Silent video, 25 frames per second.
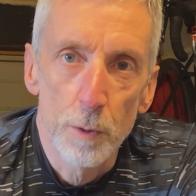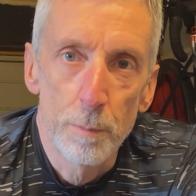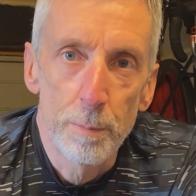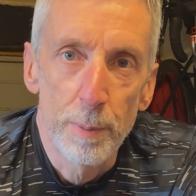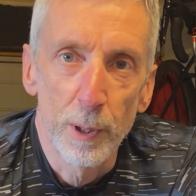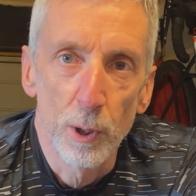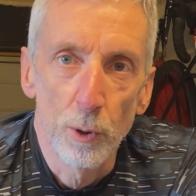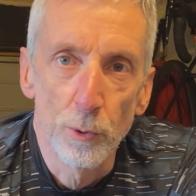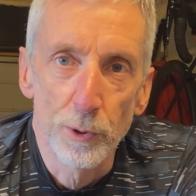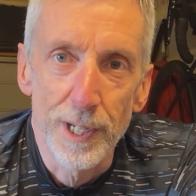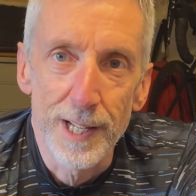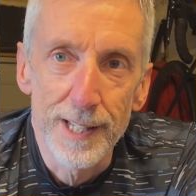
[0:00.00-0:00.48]

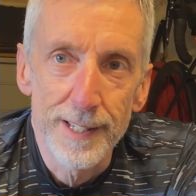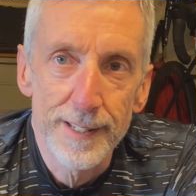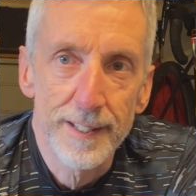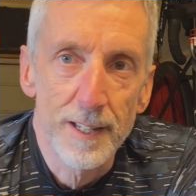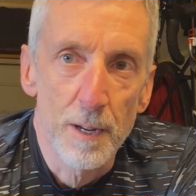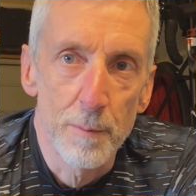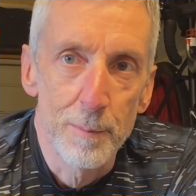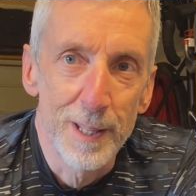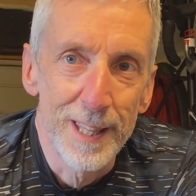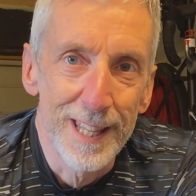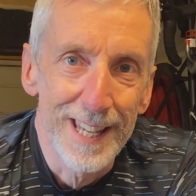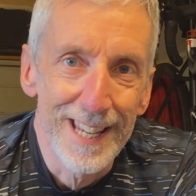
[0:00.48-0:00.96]
build in
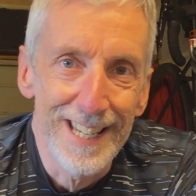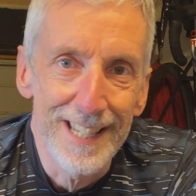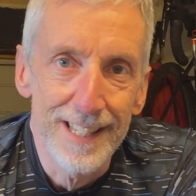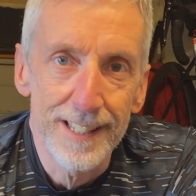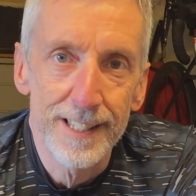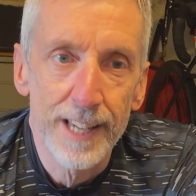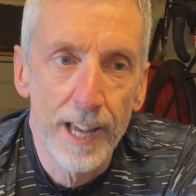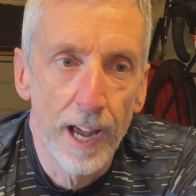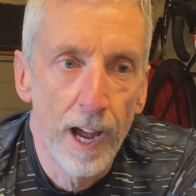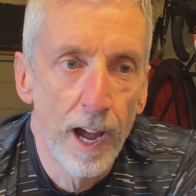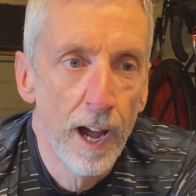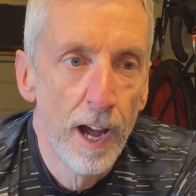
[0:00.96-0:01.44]
some of these
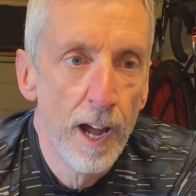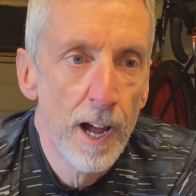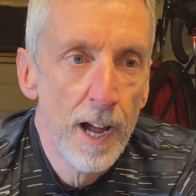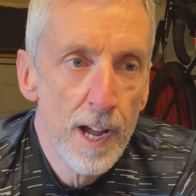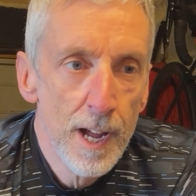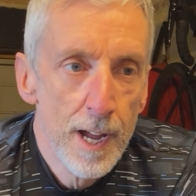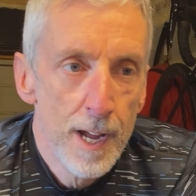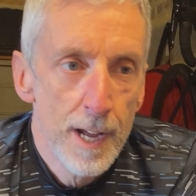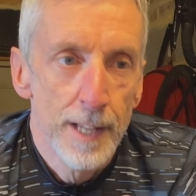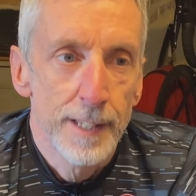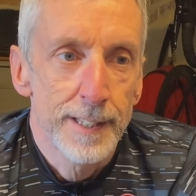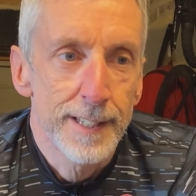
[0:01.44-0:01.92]

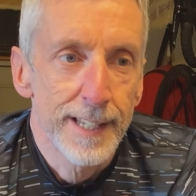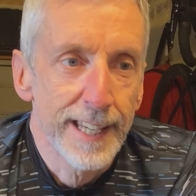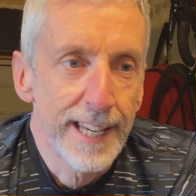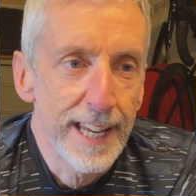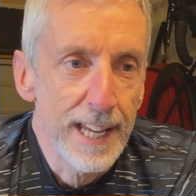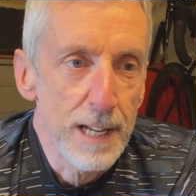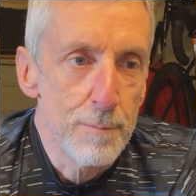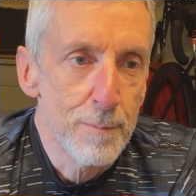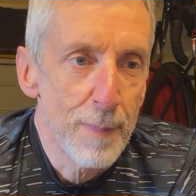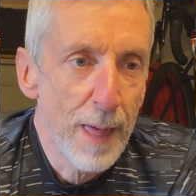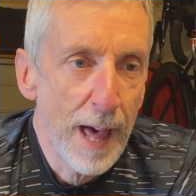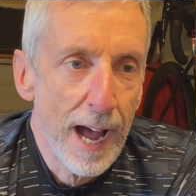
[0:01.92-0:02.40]
to
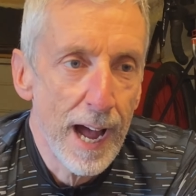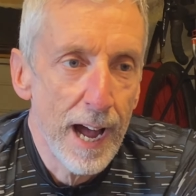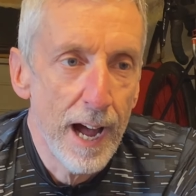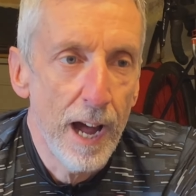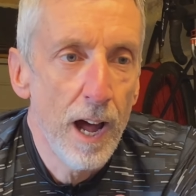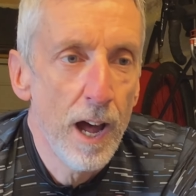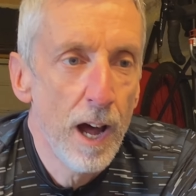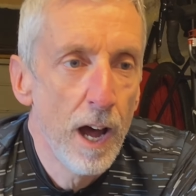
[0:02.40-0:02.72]
keep that,